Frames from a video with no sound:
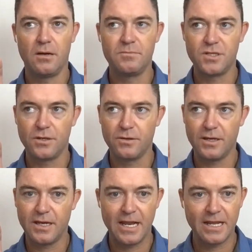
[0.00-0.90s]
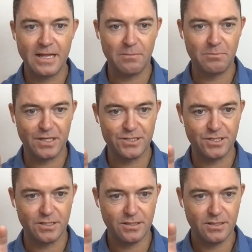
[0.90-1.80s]
So getting that
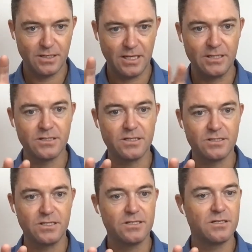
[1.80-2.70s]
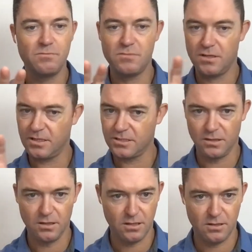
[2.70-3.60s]
budget into the system, there's
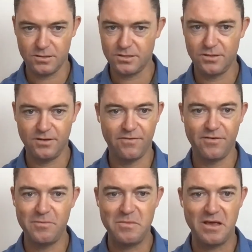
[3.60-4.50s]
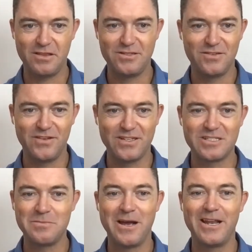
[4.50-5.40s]
lots of different methods of
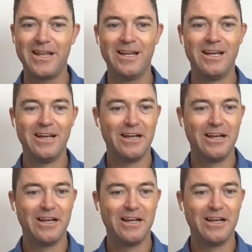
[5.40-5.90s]
estimating,